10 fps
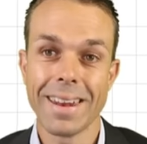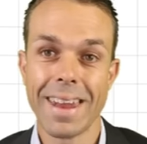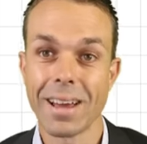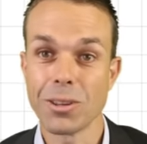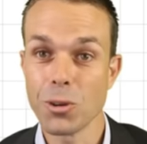
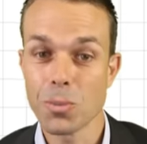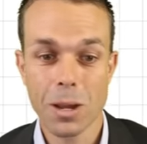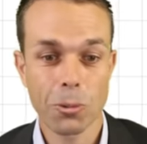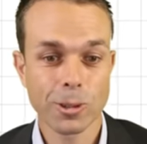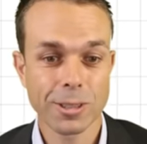Now you
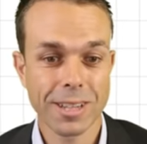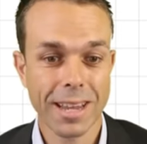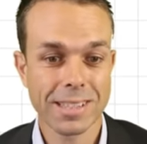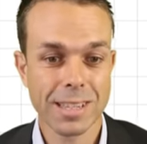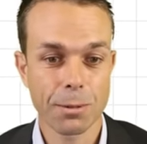may want to
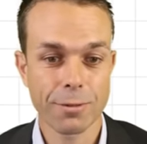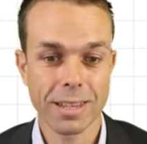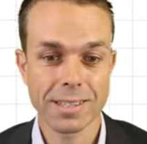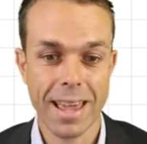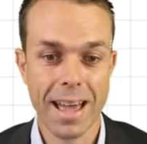take some of
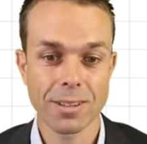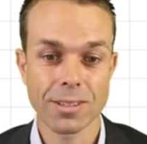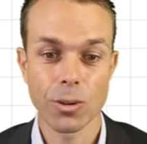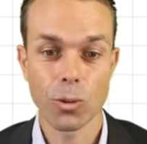these out,